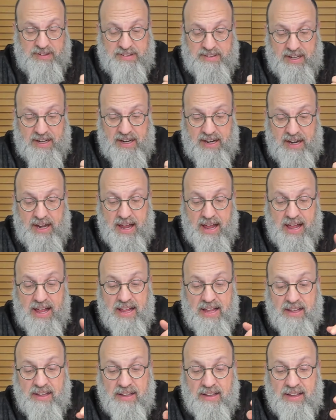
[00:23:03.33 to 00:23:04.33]
city,
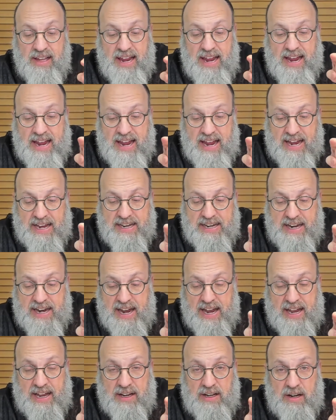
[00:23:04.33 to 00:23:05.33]

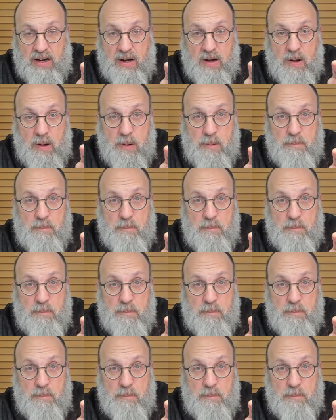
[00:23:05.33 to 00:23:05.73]
le'inyin